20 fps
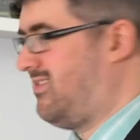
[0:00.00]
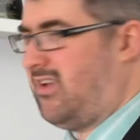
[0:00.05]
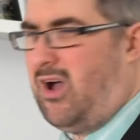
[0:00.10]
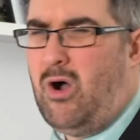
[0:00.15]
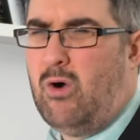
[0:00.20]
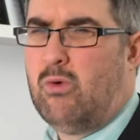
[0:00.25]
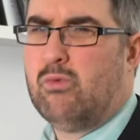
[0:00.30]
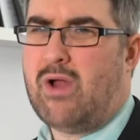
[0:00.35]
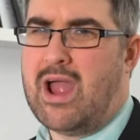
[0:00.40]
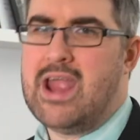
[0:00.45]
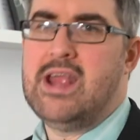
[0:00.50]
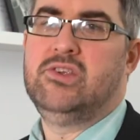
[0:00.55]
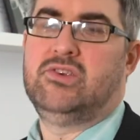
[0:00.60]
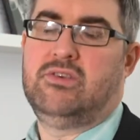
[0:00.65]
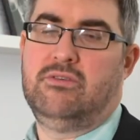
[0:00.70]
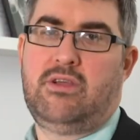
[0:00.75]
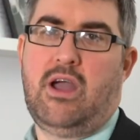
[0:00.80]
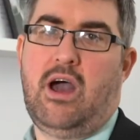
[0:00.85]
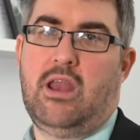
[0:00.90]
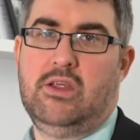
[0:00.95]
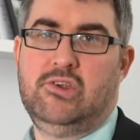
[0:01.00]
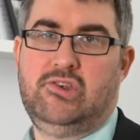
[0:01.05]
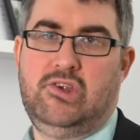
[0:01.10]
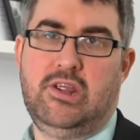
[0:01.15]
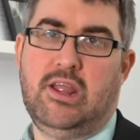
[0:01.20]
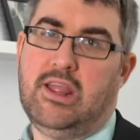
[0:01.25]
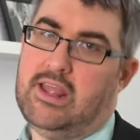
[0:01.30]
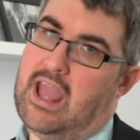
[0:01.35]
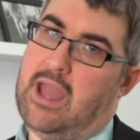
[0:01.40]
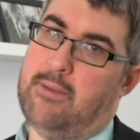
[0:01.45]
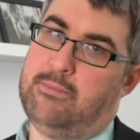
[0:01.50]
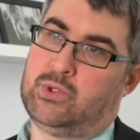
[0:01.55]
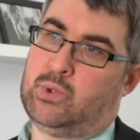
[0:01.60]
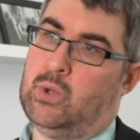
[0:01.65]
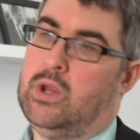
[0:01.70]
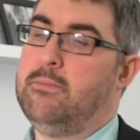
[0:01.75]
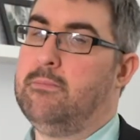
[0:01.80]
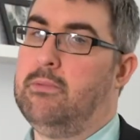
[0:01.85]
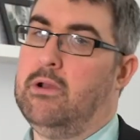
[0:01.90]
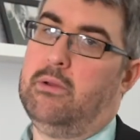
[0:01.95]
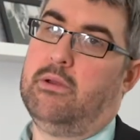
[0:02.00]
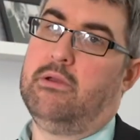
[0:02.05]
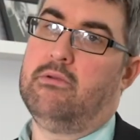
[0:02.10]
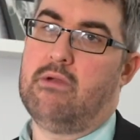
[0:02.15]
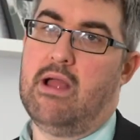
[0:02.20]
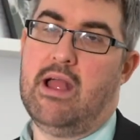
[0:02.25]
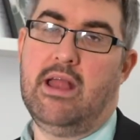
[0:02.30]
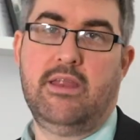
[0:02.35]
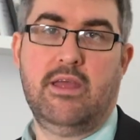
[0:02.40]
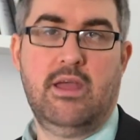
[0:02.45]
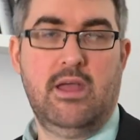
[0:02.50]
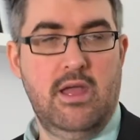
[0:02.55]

a whole range of colours you could get between blue and red,